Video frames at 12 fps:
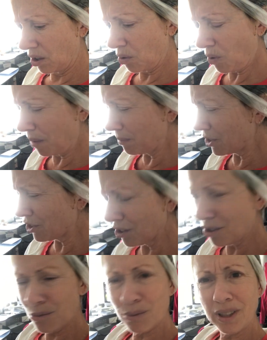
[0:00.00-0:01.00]
who i'm
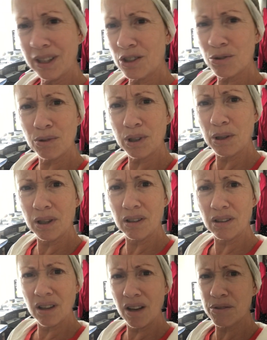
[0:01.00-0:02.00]
sure really truly
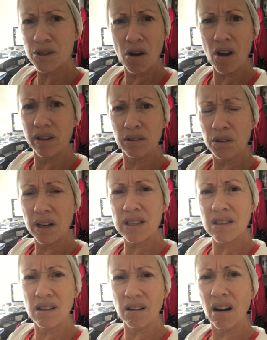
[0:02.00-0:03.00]
loves god and
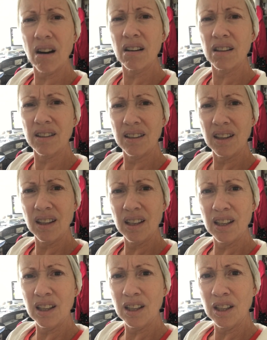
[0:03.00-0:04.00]
christ in her heart
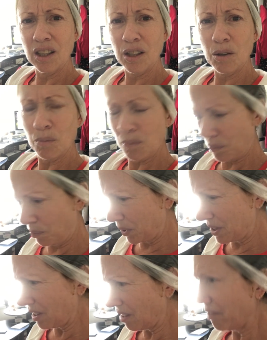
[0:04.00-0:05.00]
but
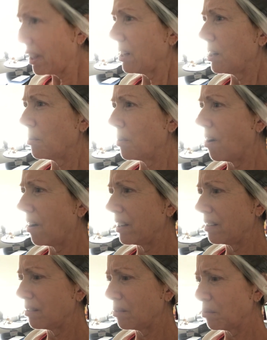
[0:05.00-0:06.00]
did a video
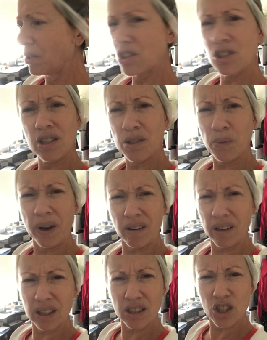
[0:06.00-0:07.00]
on what she's
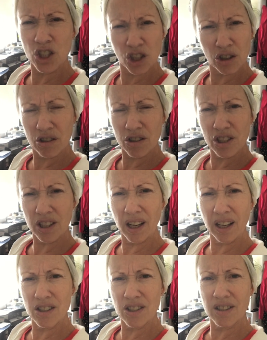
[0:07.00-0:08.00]
wearing to church and
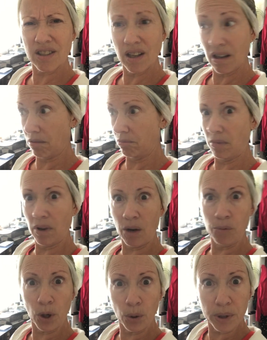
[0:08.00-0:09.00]
i just i
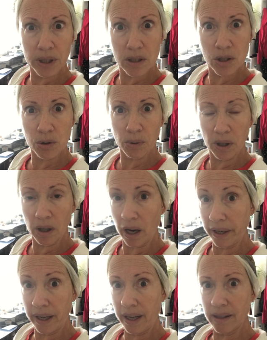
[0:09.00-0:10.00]
wrote it to her i
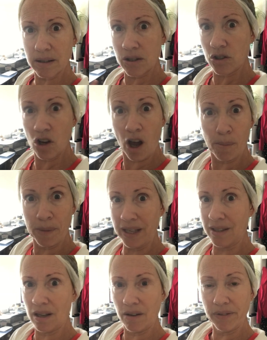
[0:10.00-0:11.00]
can't stop
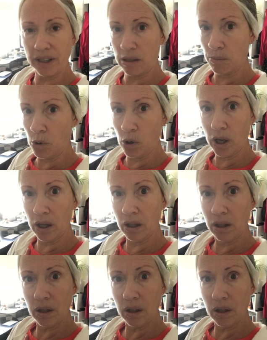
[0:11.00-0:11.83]
myself anymore